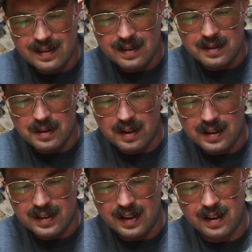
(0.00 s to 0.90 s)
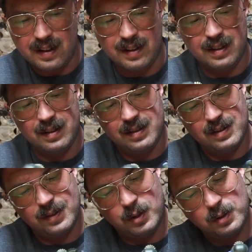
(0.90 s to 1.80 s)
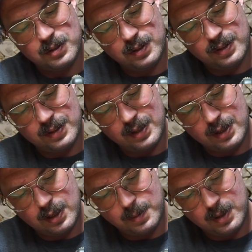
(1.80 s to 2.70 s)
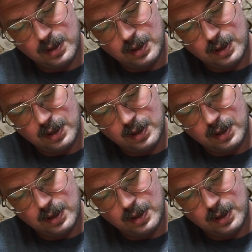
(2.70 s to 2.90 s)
Ooh, hard to tell. The holster the same?